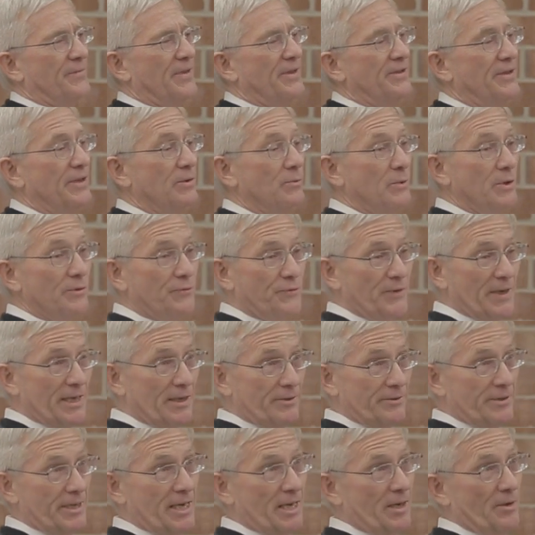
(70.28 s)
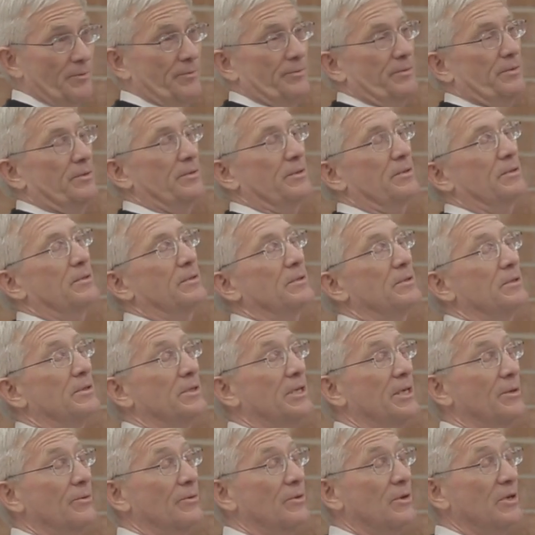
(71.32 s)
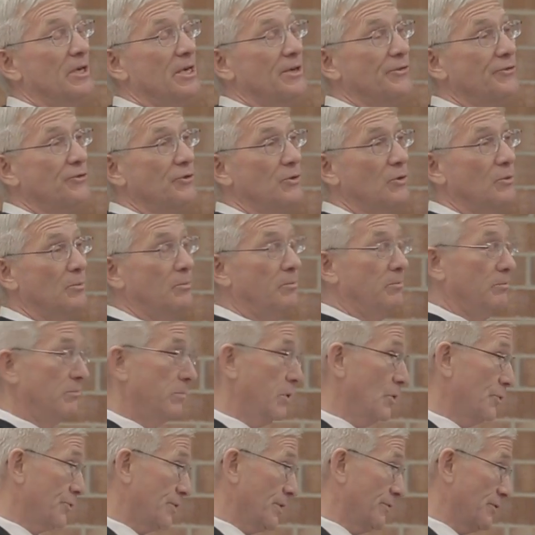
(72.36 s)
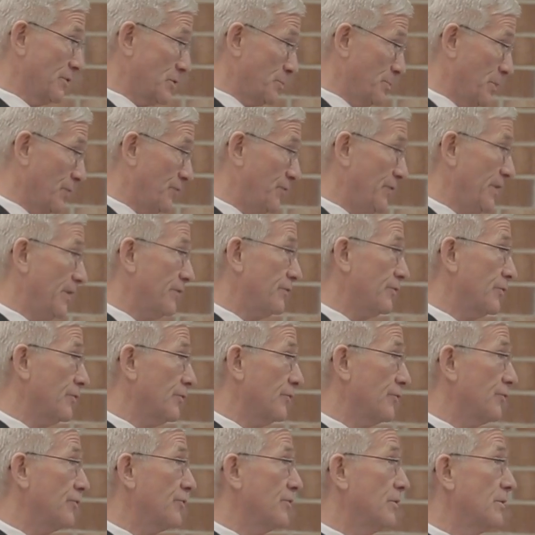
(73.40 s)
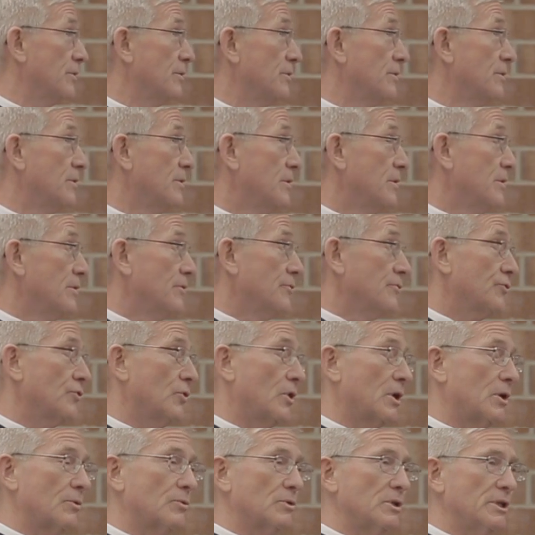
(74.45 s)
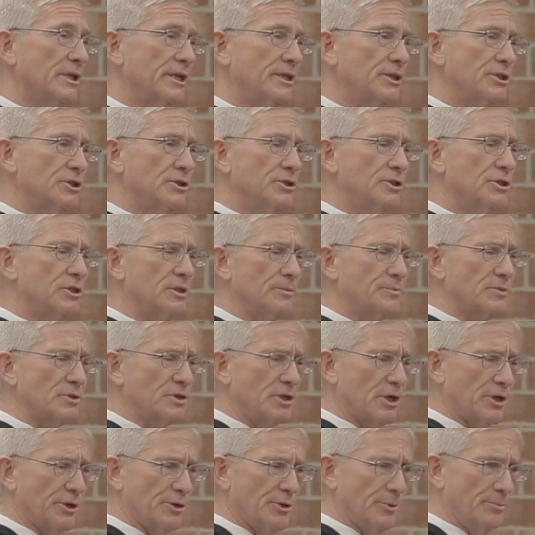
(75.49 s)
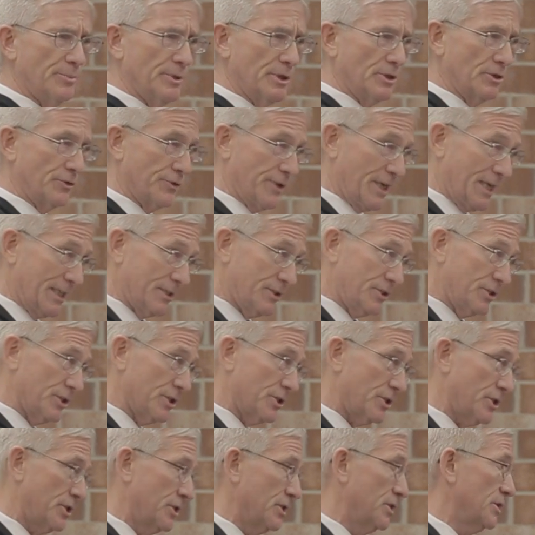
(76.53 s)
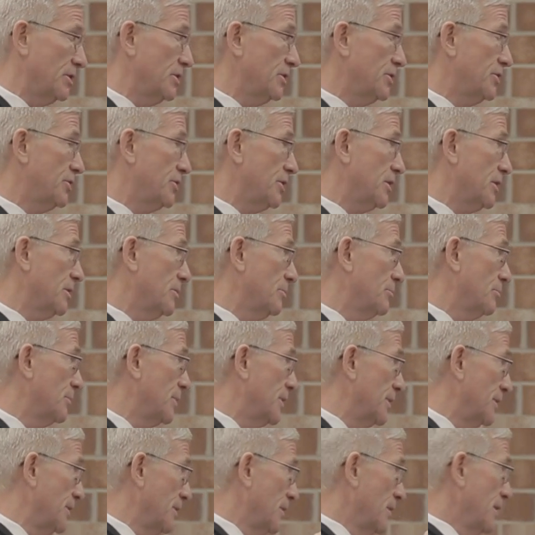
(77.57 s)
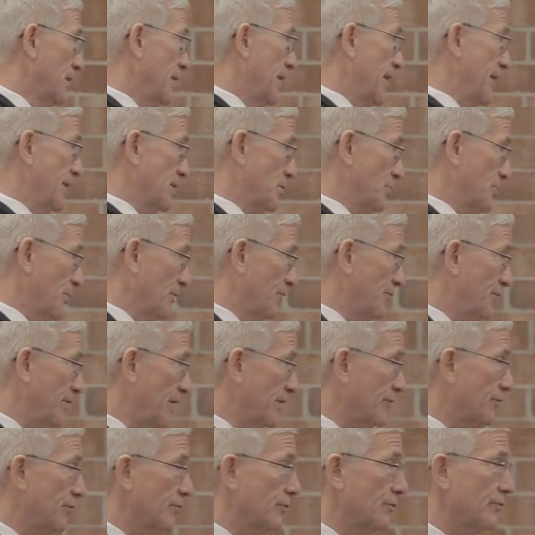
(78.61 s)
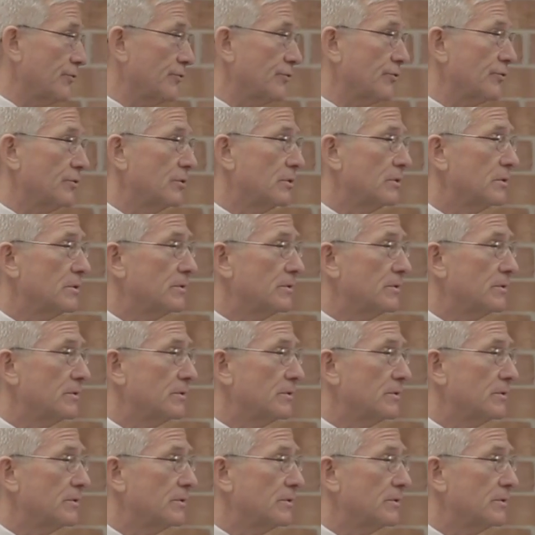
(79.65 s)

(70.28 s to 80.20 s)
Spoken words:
And then we found out they were also, both of us, professors, and so our relationship started to build, not just in the gym, but as professors.